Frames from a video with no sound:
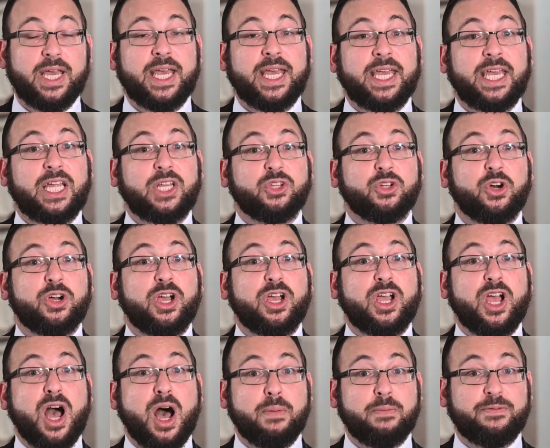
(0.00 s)
He took
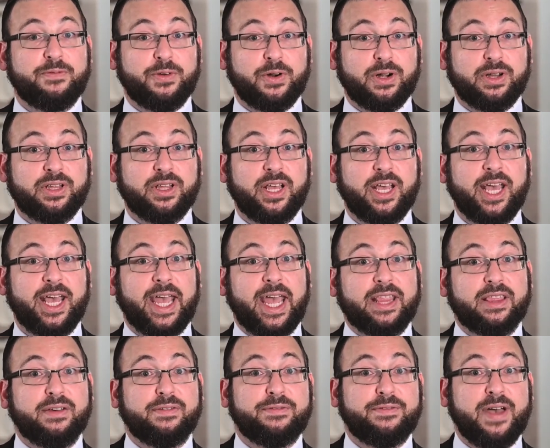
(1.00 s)
comfort
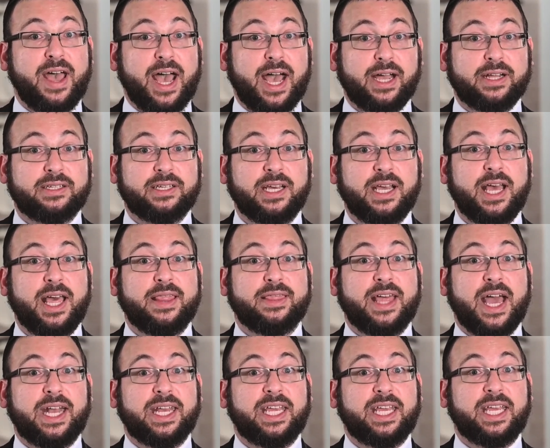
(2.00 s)
in the fact
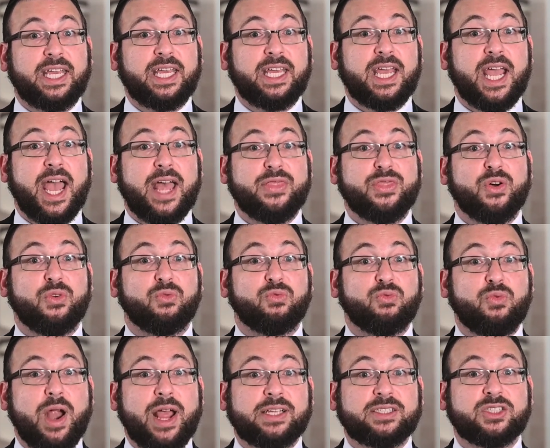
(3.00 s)
that he and the
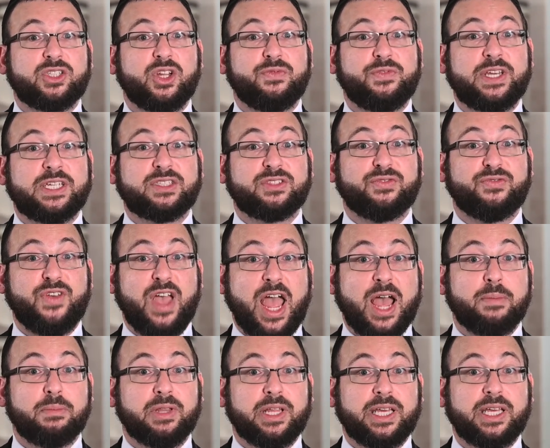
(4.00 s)
rest of his
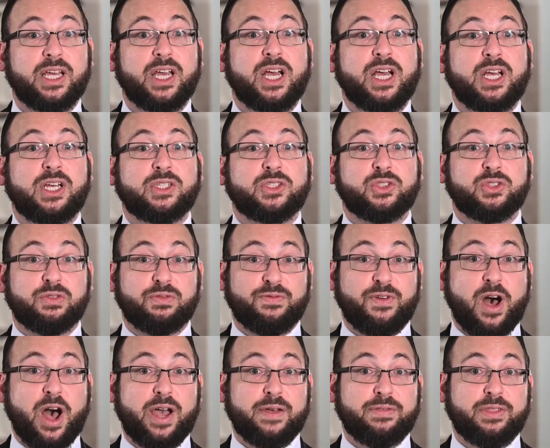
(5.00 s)
family
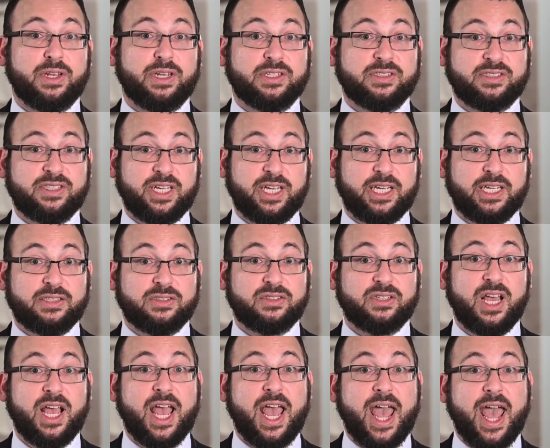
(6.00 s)
survived the disease
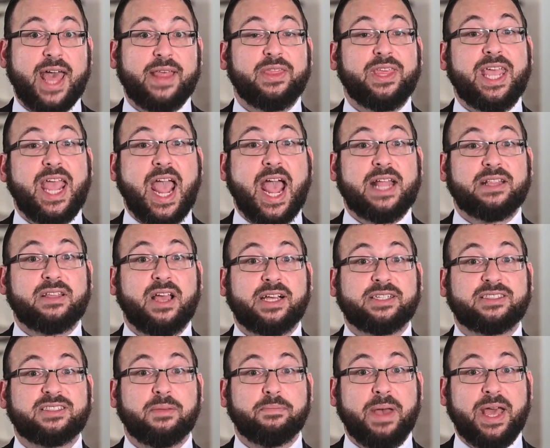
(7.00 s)
and the
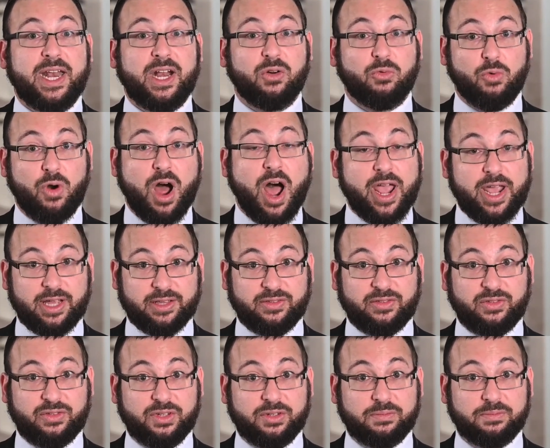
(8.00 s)
anti-Semitic
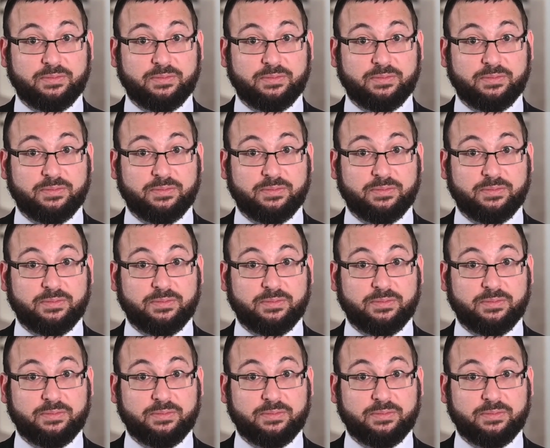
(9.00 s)
riots.